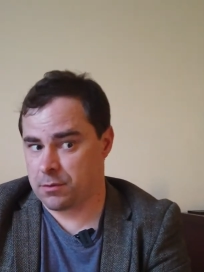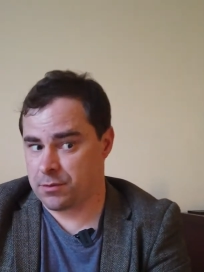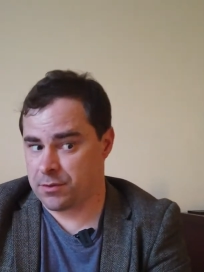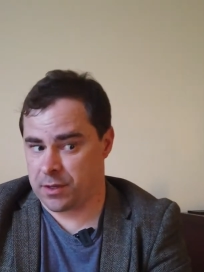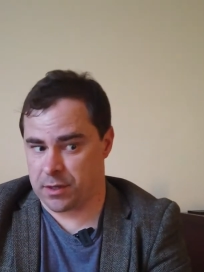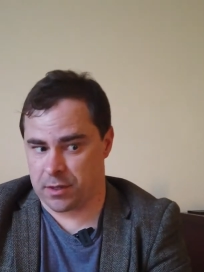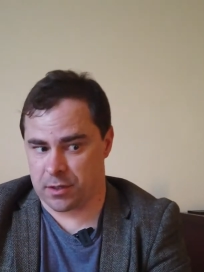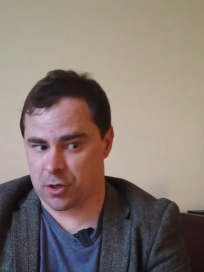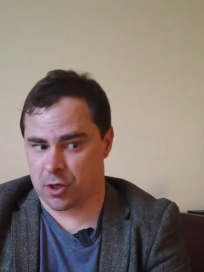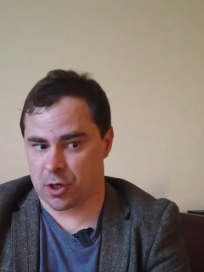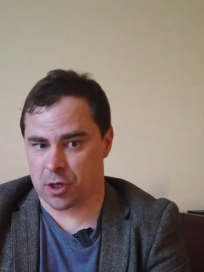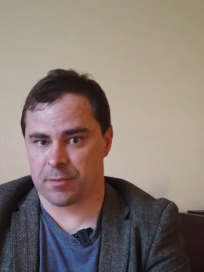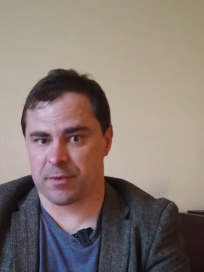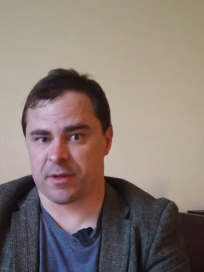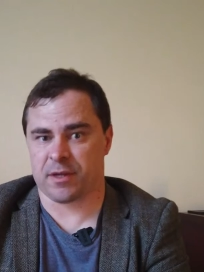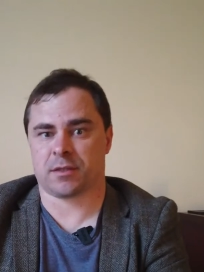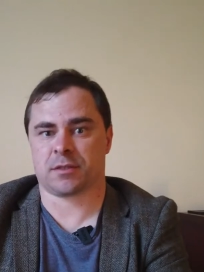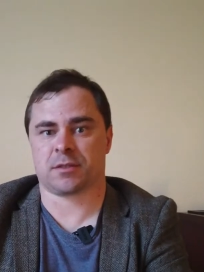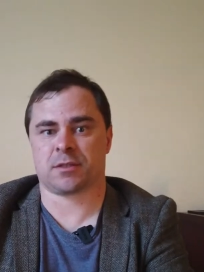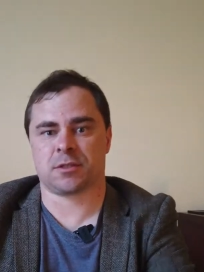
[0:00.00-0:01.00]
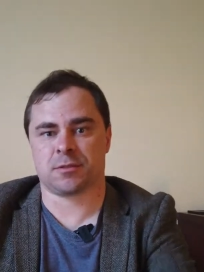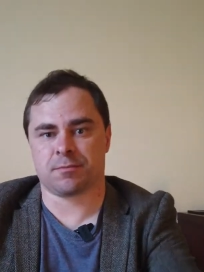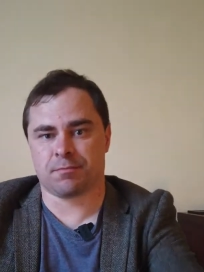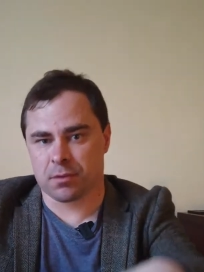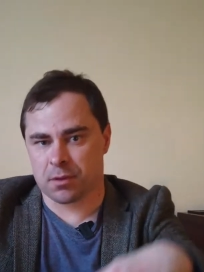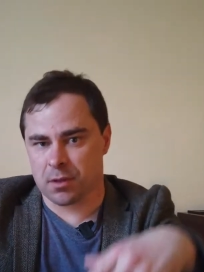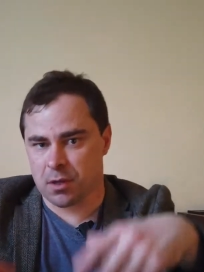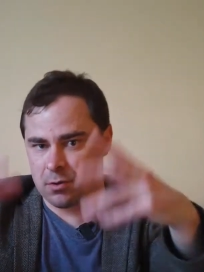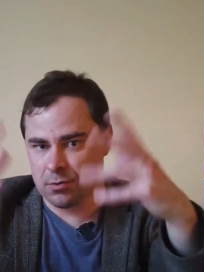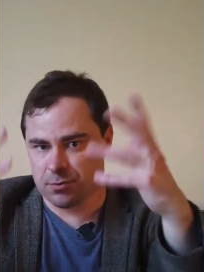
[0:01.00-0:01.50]
The economy
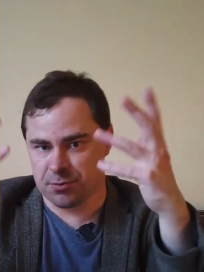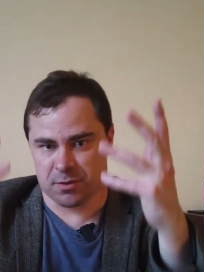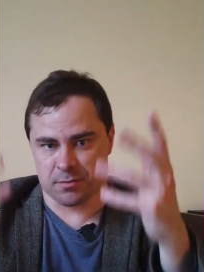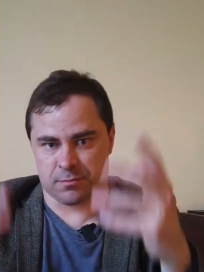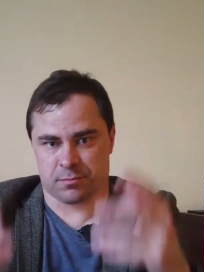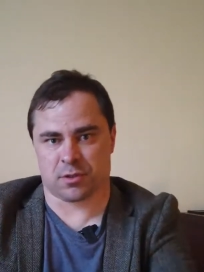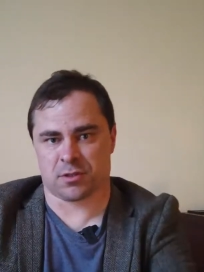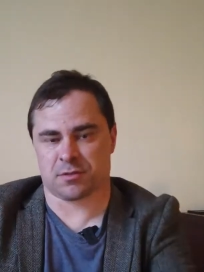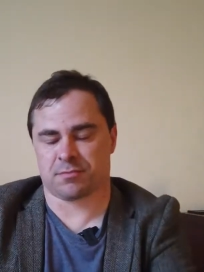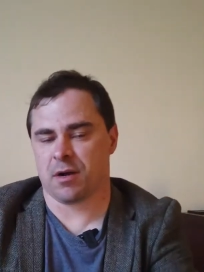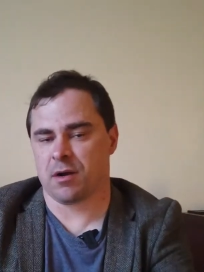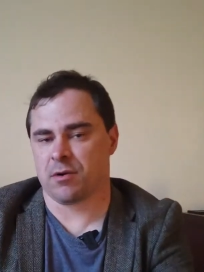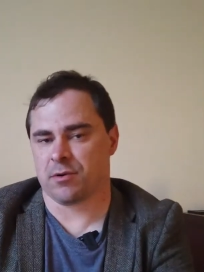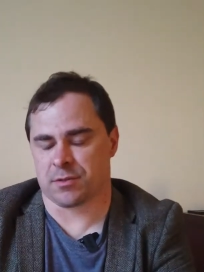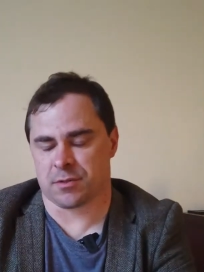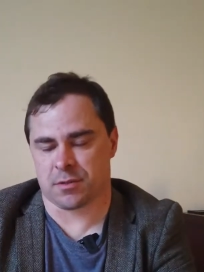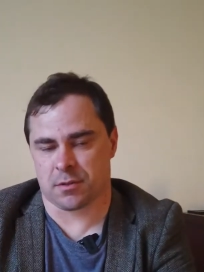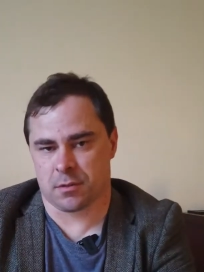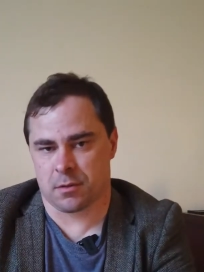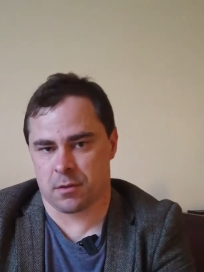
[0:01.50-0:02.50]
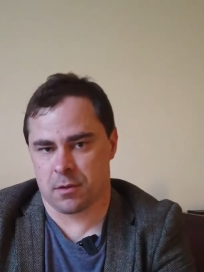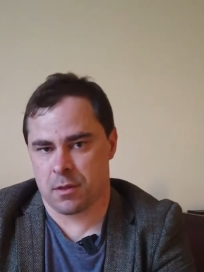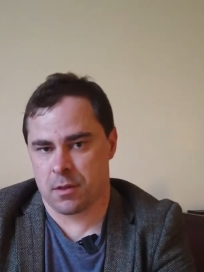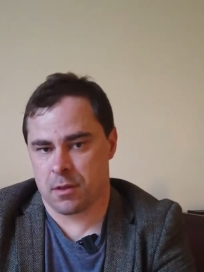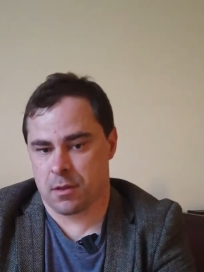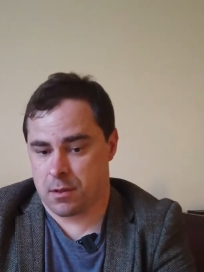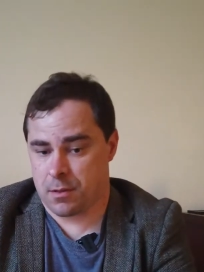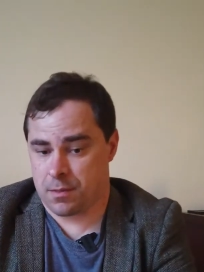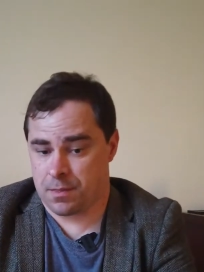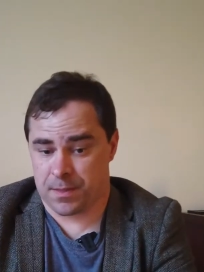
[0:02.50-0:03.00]
explodes in prosperity.
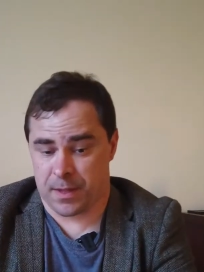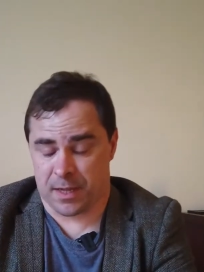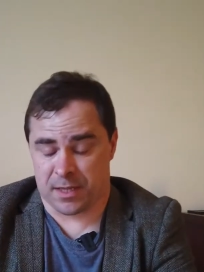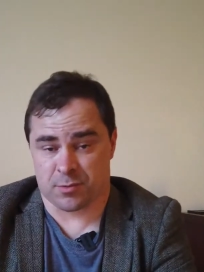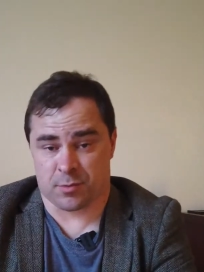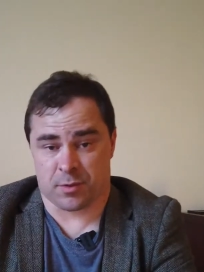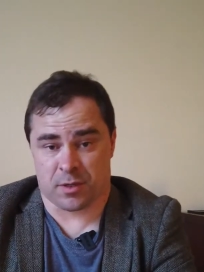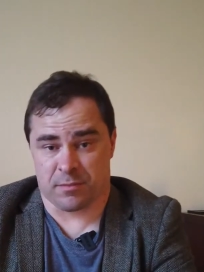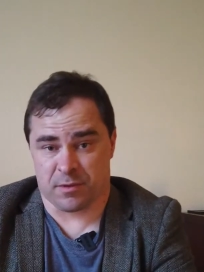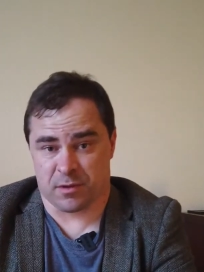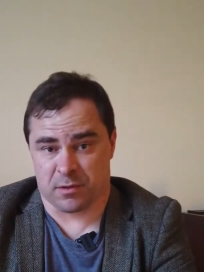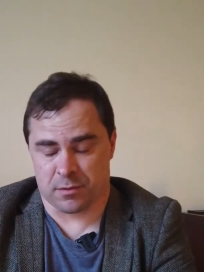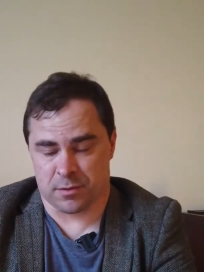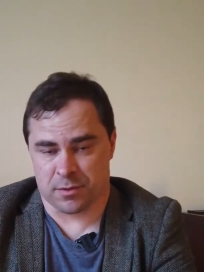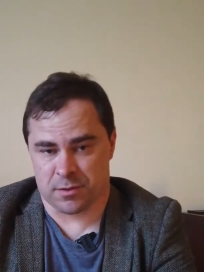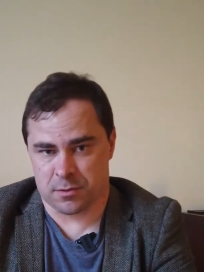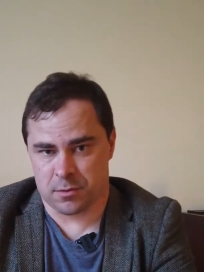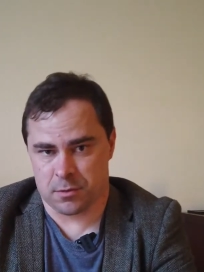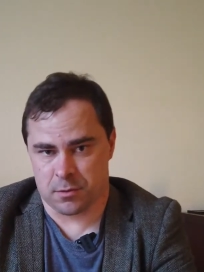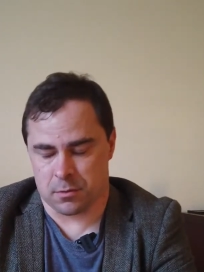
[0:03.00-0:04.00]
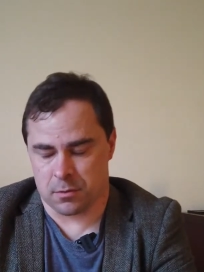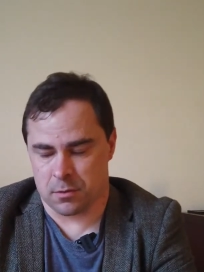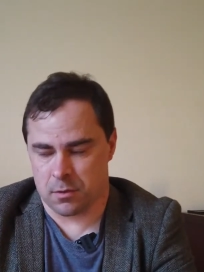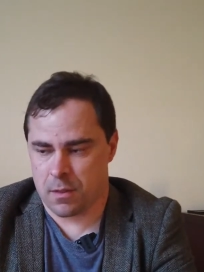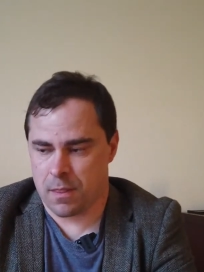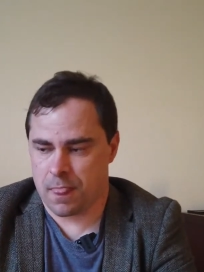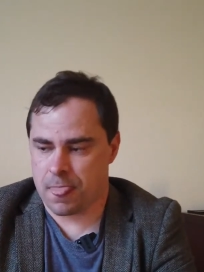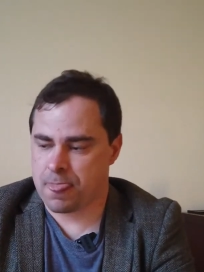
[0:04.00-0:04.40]
That's what immigrants do.